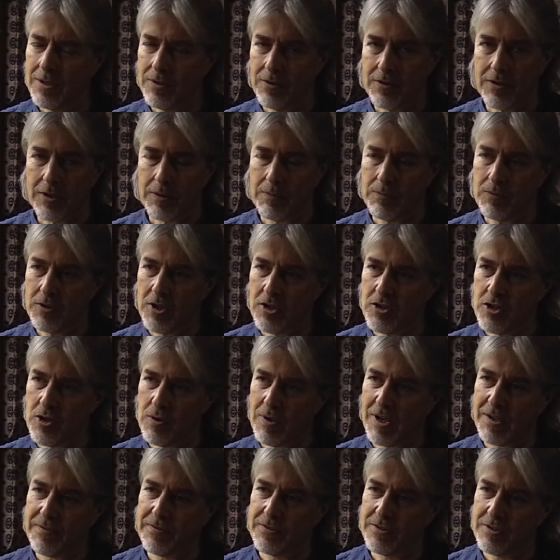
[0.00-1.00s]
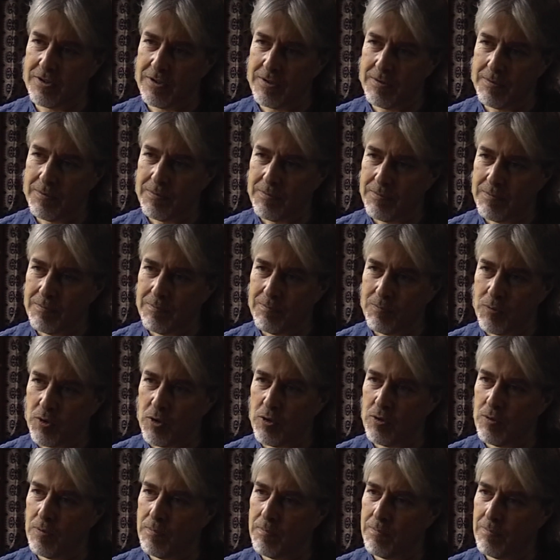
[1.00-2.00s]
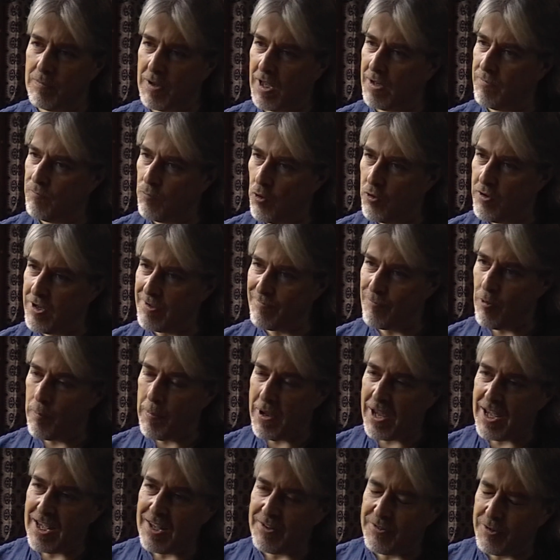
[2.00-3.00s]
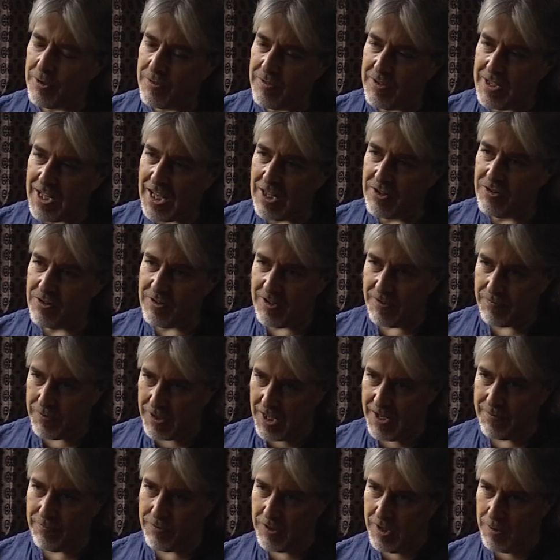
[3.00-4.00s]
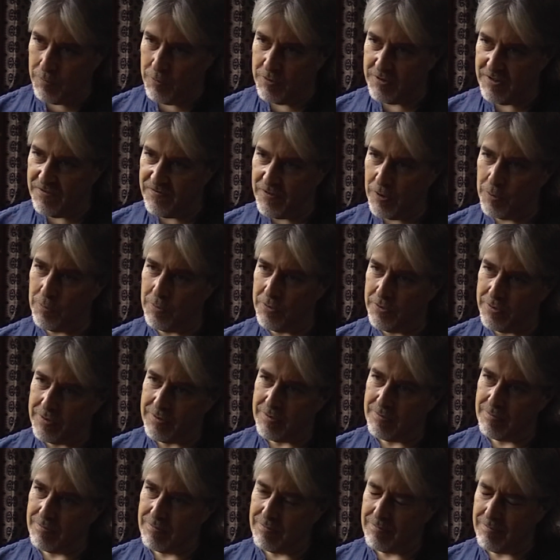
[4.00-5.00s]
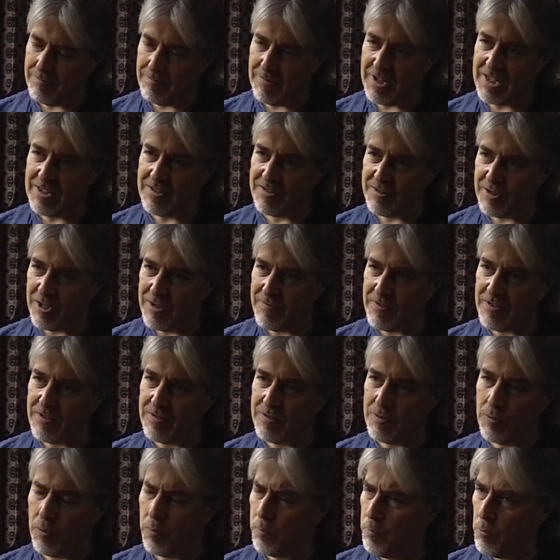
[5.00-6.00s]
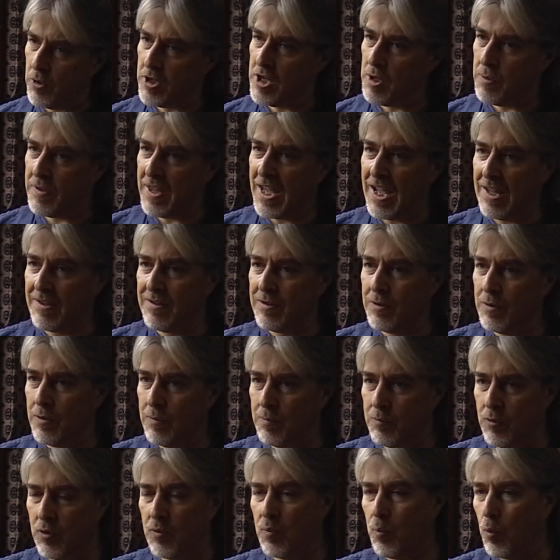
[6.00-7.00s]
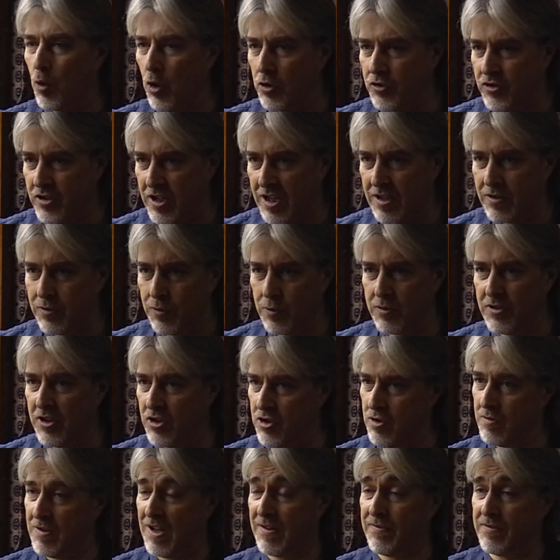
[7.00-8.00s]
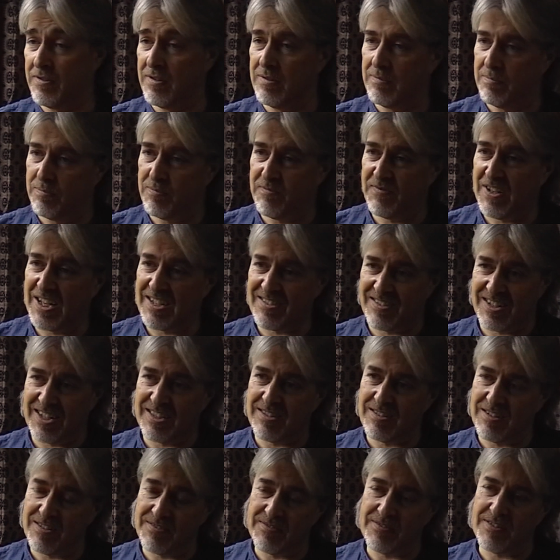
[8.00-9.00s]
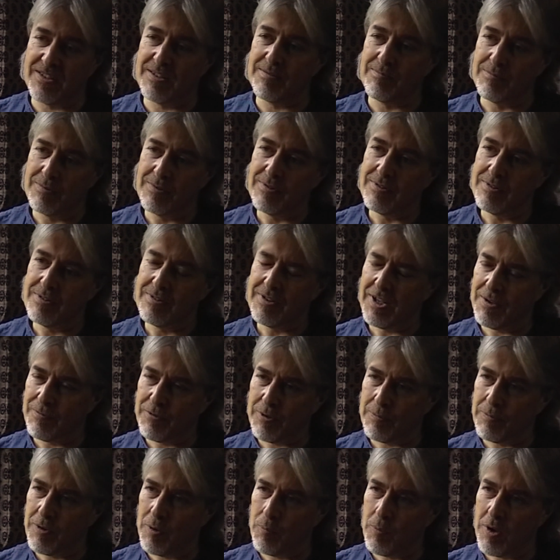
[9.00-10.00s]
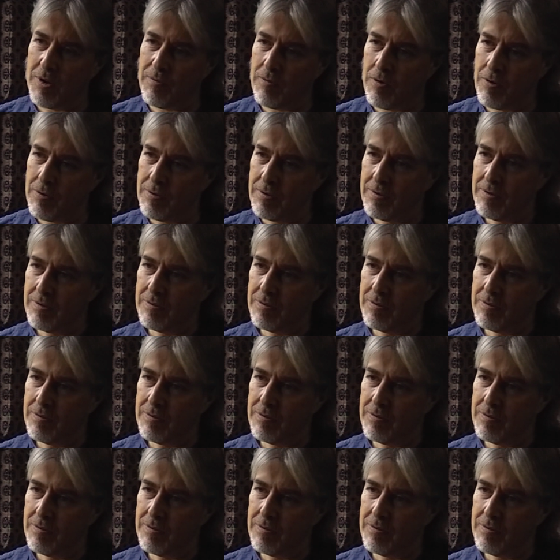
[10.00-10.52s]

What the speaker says: So did you have to do like running repairs on the engine if there was a fault in service, or were you there to just watch it, or did you have to fix it if something went wrong?